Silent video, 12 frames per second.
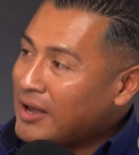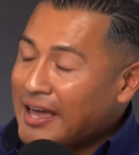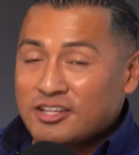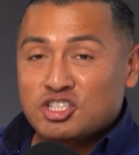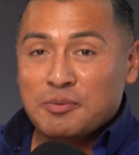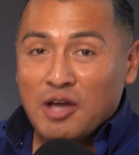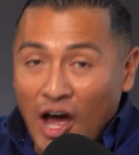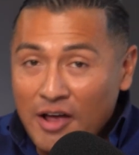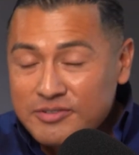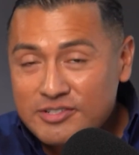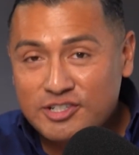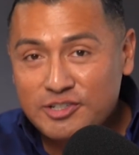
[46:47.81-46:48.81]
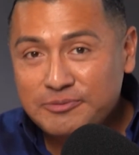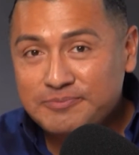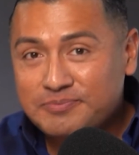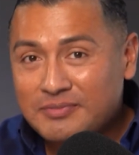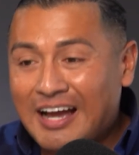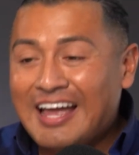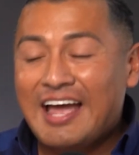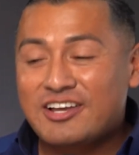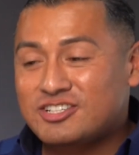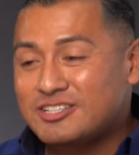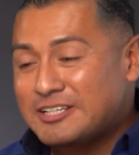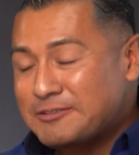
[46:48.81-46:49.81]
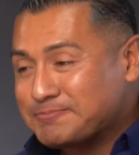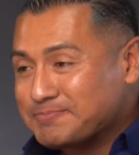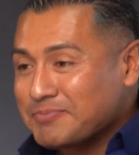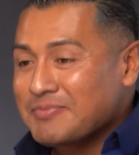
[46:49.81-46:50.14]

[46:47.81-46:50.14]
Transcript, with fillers: And to be honest with you, I actually